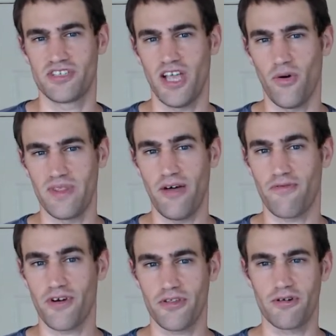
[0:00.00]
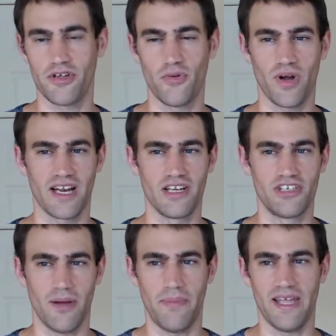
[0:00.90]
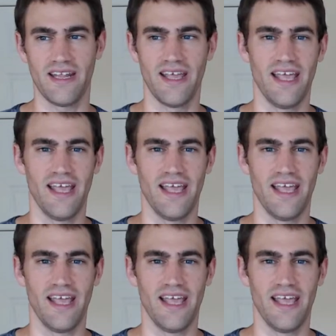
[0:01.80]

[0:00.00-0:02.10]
So without further ado, we're going to jump in,